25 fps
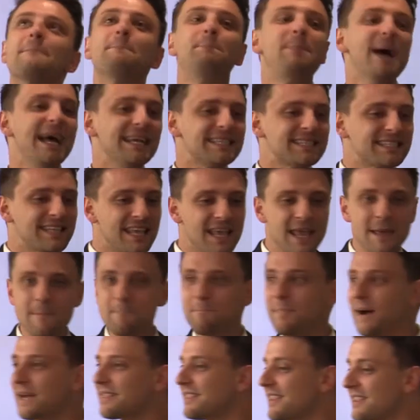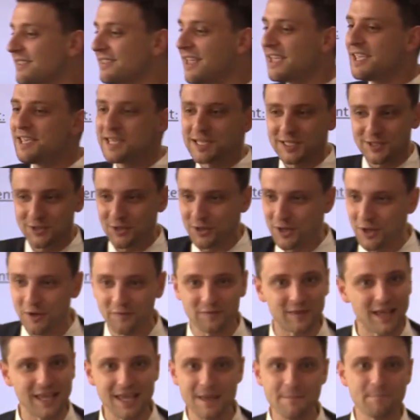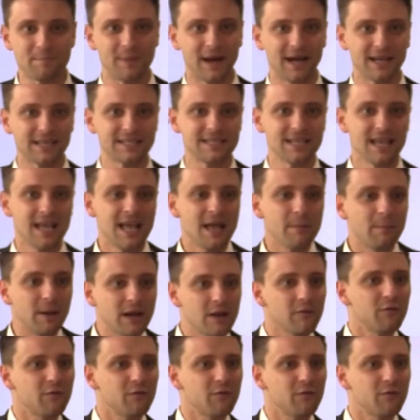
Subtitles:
and the best impact in the history of the impacts,